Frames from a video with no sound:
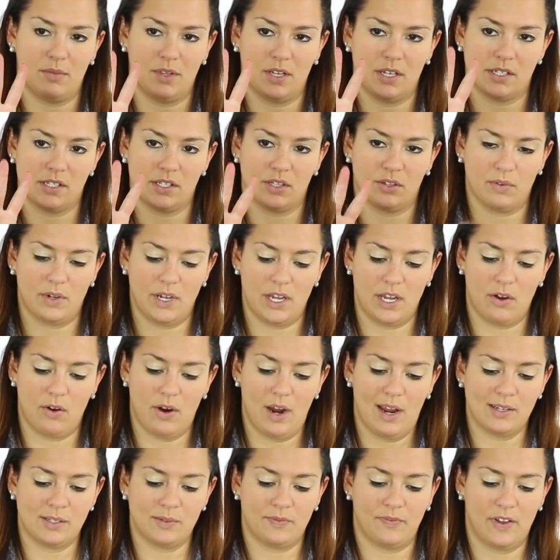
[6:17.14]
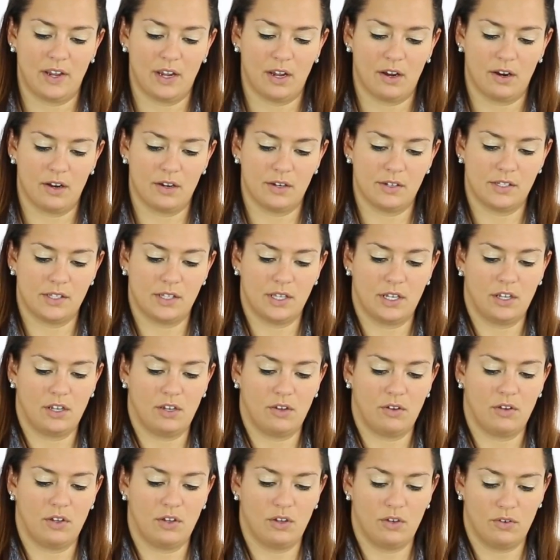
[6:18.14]
these 3 grasp fingers that
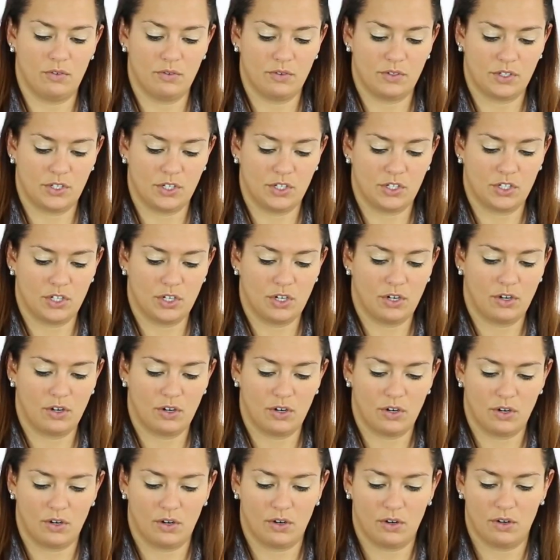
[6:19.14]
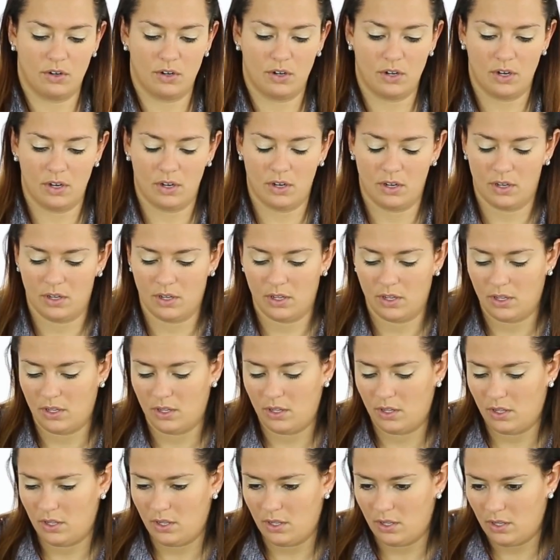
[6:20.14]
you use to turn
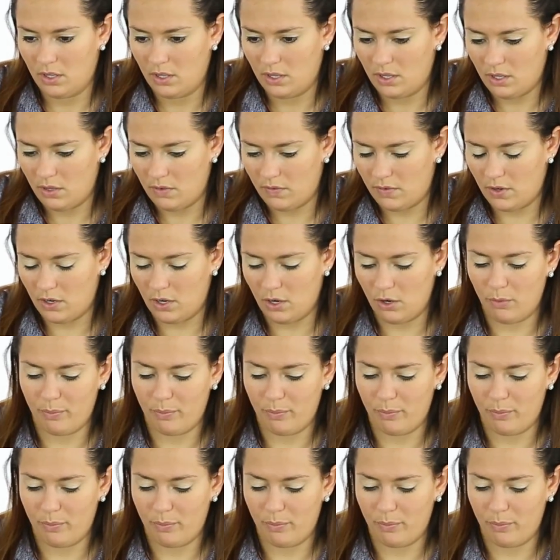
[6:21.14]
if you're